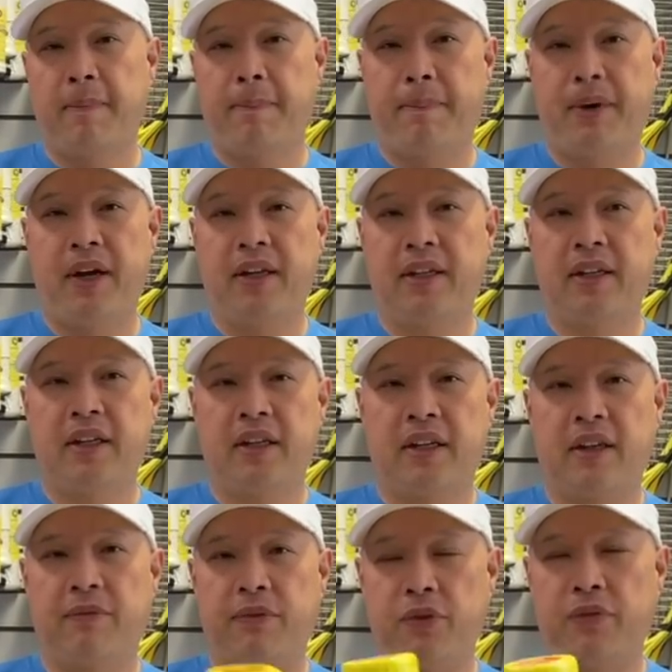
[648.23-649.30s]
But
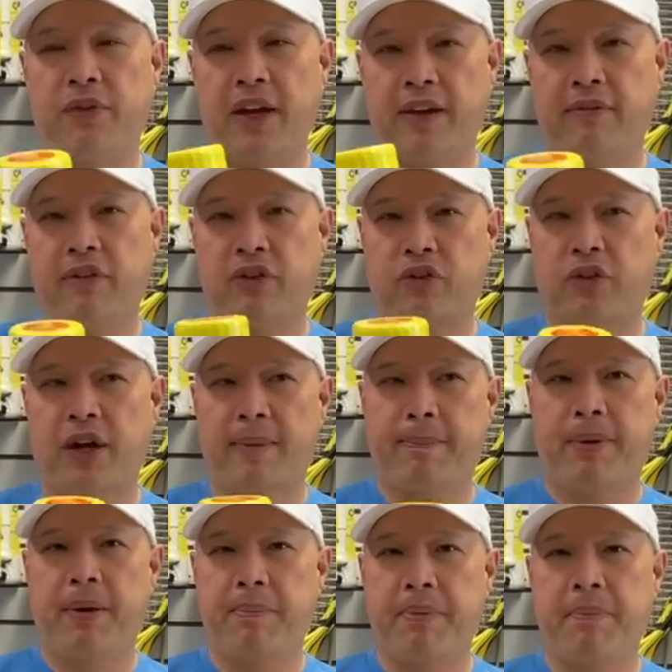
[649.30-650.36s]
if you've ever tried
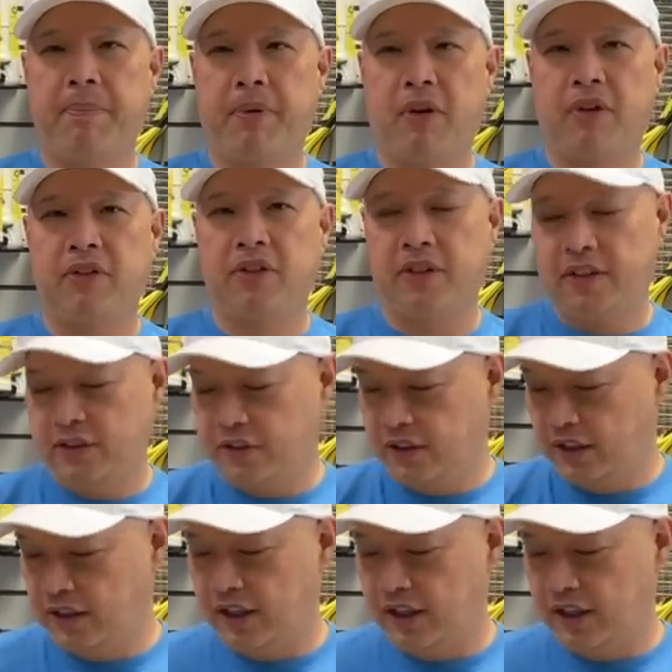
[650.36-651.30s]
pumping balls in this thing,